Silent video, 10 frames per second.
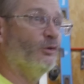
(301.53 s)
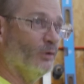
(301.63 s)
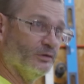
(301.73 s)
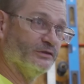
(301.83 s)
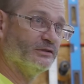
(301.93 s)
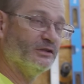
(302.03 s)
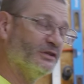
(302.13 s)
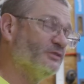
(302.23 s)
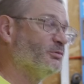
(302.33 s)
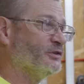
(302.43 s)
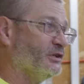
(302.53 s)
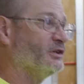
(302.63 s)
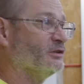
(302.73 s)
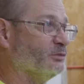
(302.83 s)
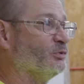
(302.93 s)
While this
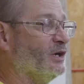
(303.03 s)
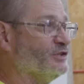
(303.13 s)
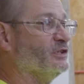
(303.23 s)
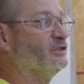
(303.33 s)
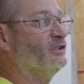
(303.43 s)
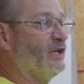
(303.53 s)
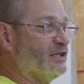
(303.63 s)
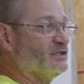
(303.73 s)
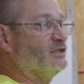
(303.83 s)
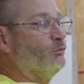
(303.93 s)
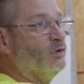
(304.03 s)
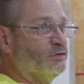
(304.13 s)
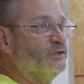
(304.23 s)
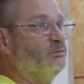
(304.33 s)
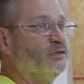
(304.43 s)
particular project, it has to get
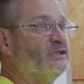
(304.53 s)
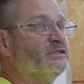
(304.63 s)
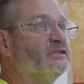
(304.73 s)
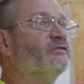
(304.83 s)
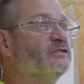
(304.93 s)
welded in place in the